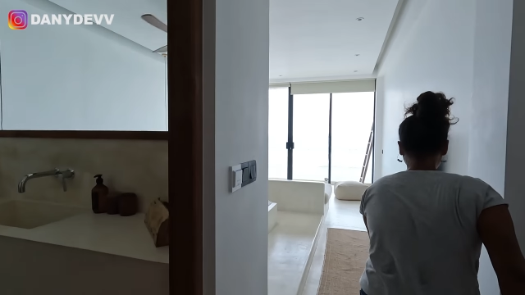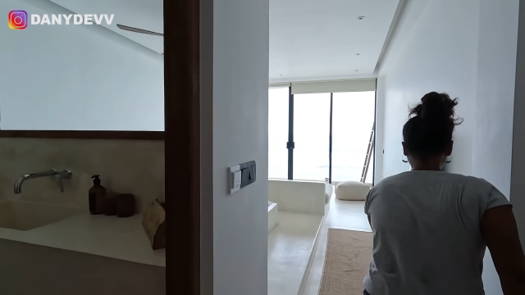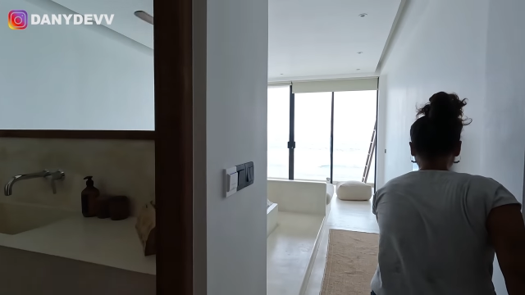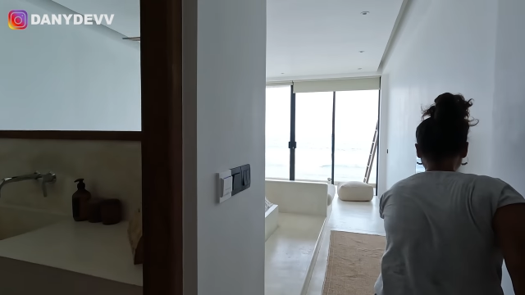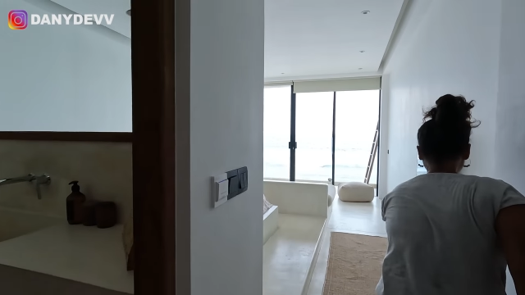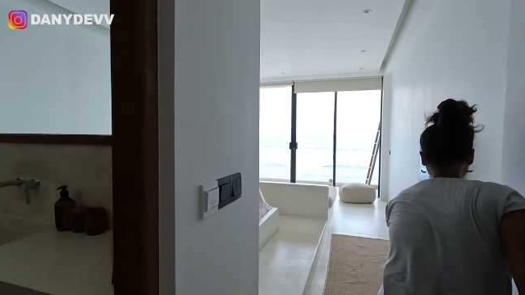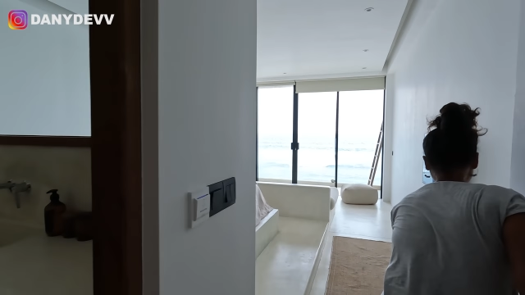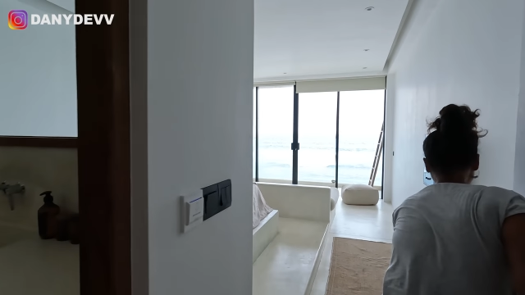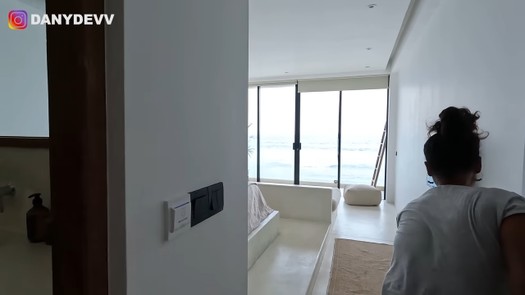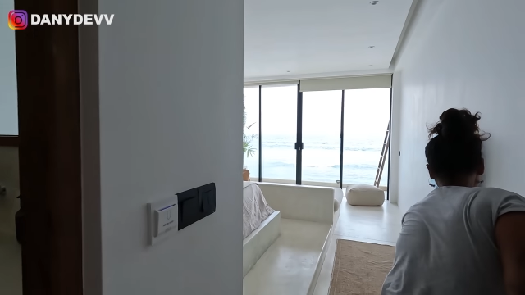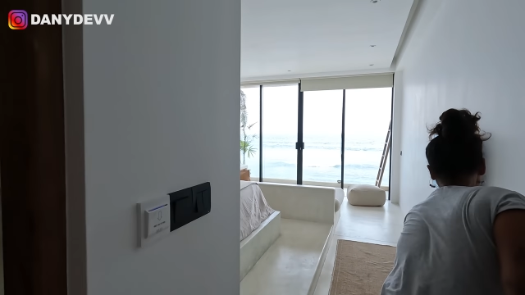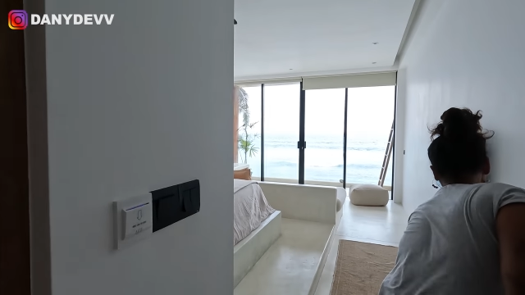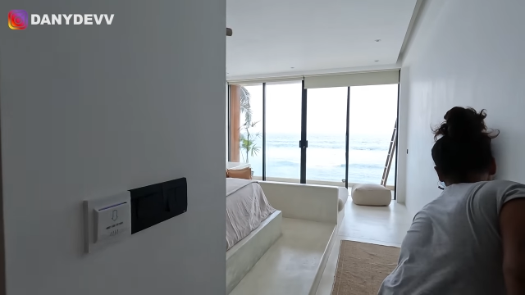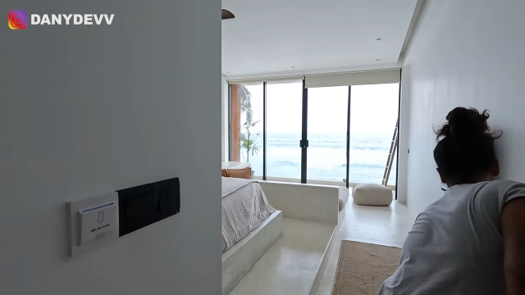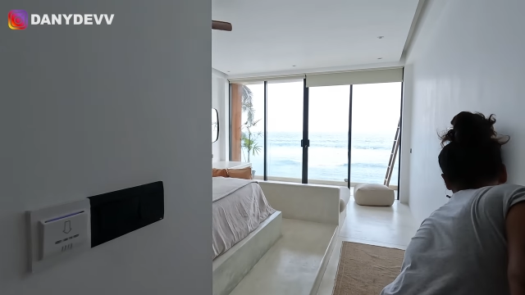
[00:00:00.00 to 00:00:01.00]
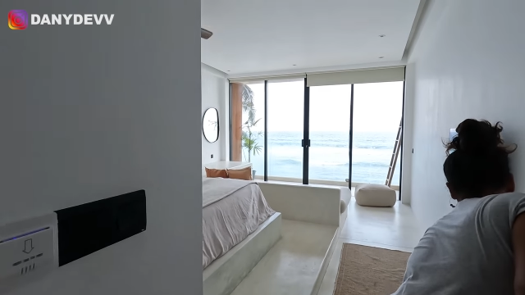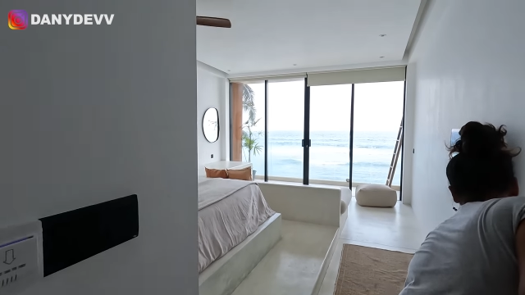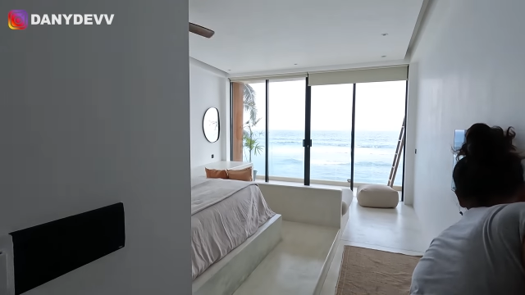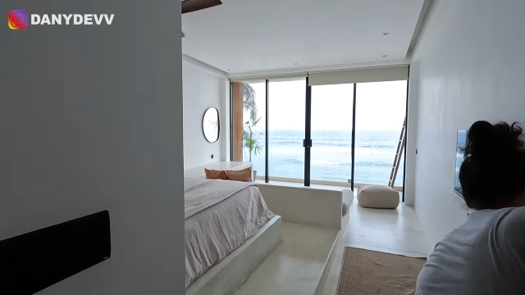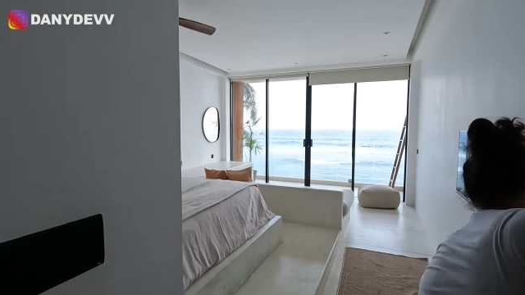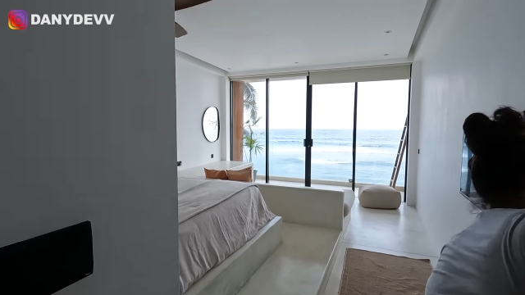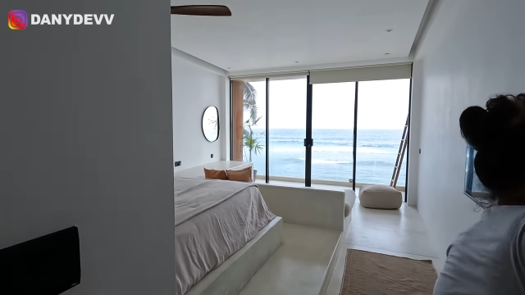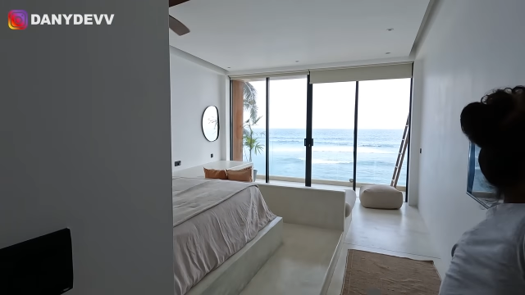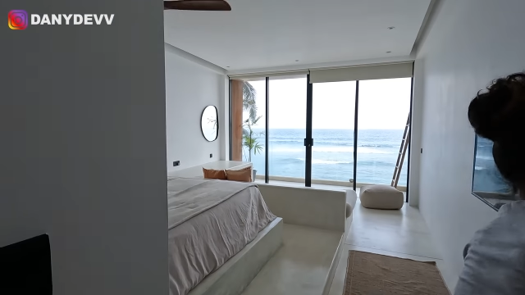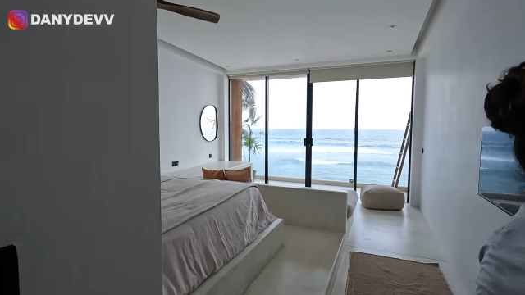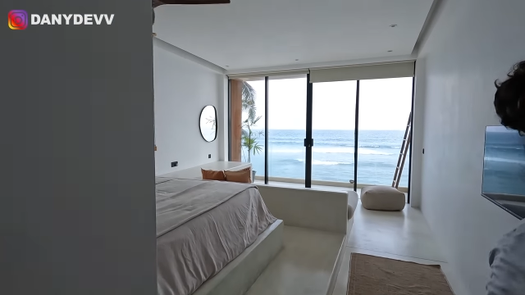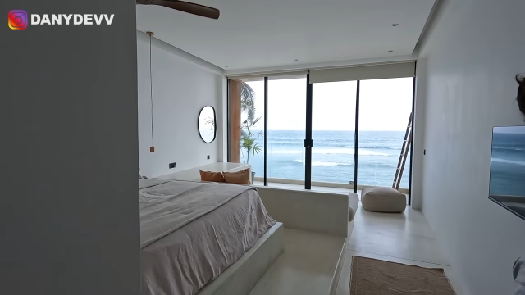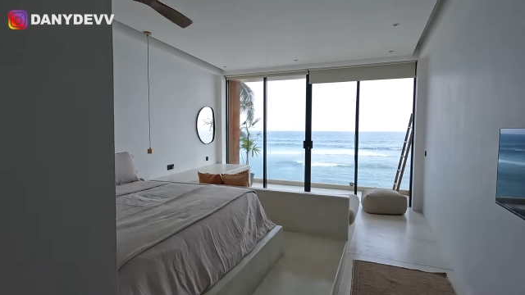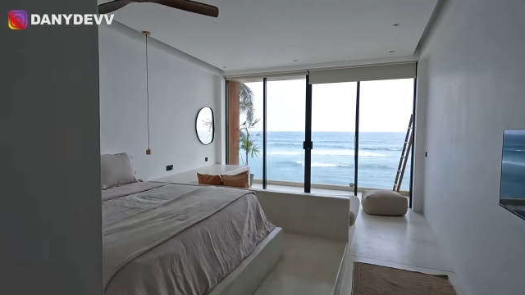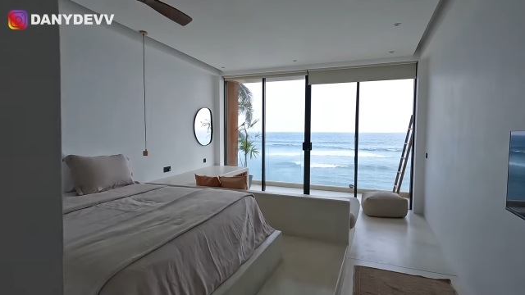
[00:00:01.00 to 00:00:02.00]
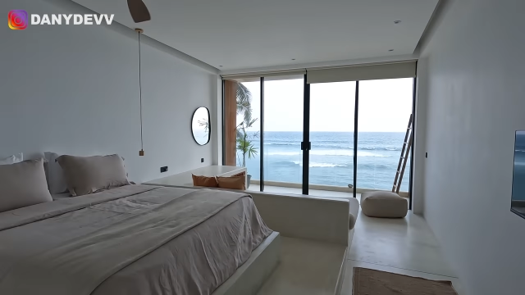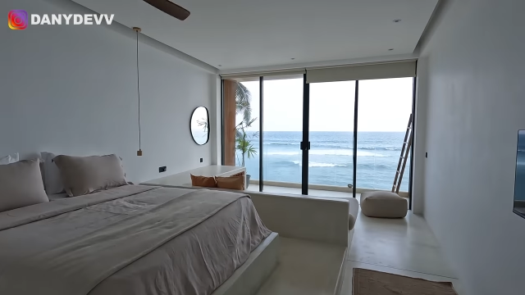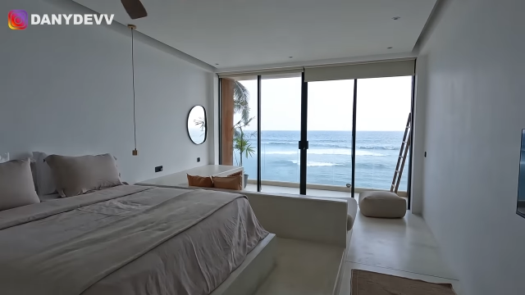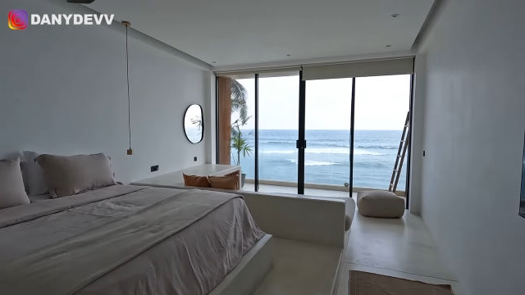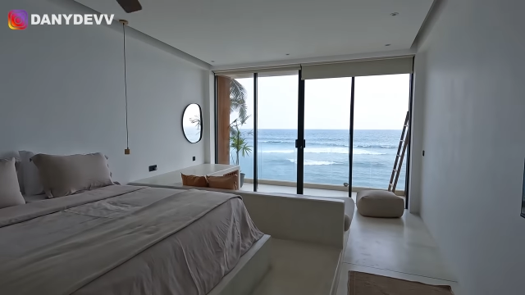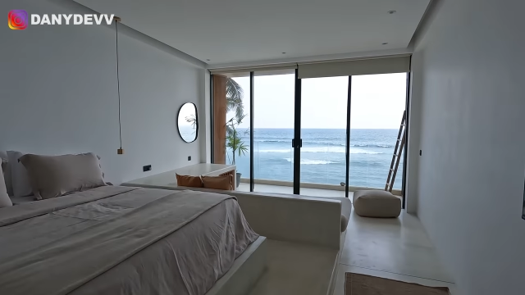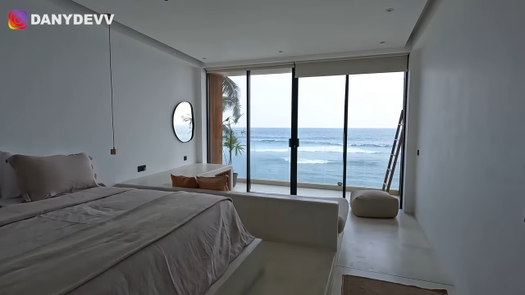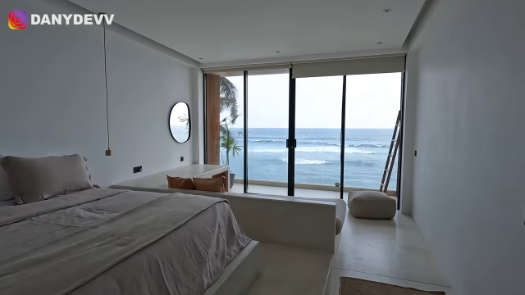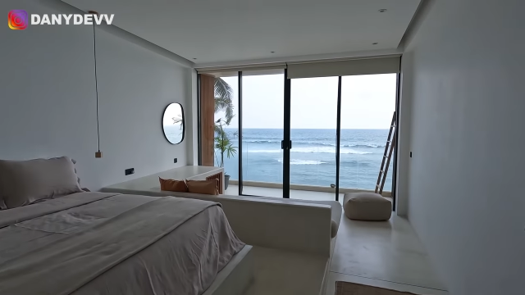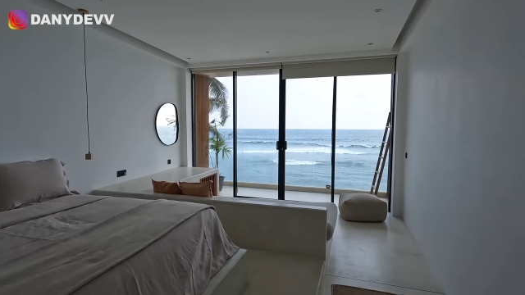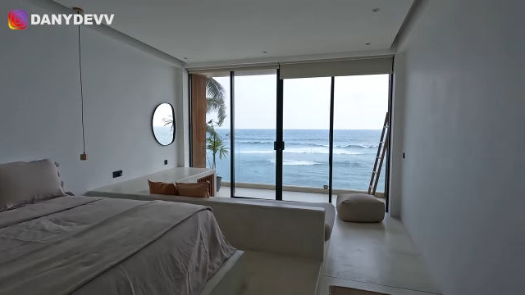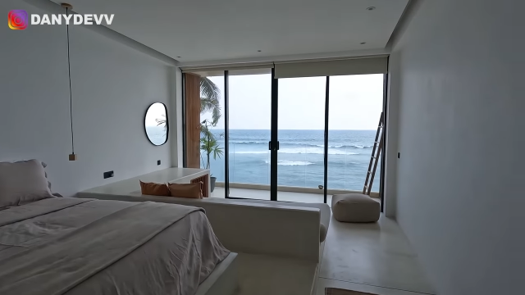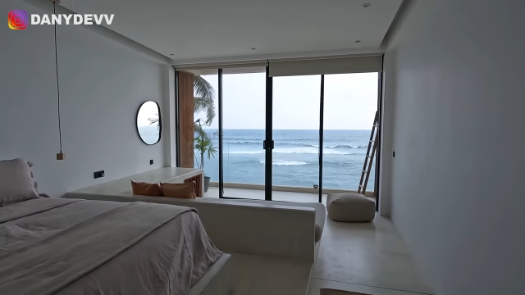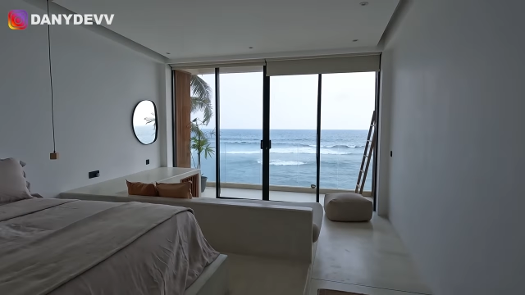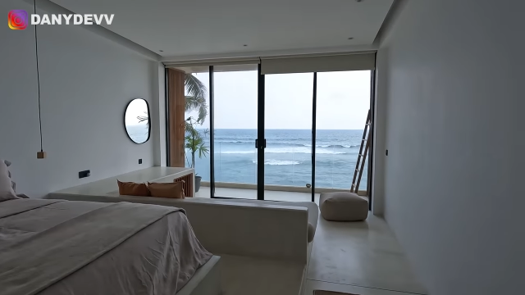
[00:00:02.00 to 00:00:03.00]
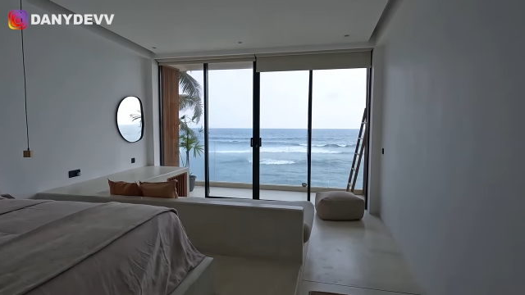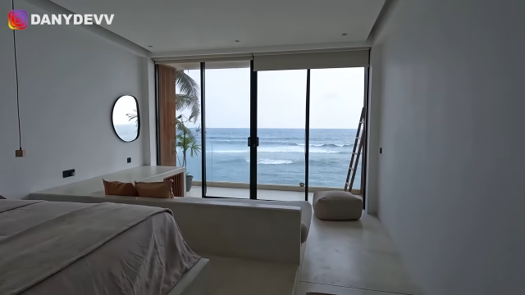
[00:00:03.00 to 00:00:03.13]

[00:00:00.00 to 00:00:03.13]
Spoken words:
Nobody's mouth can be seen.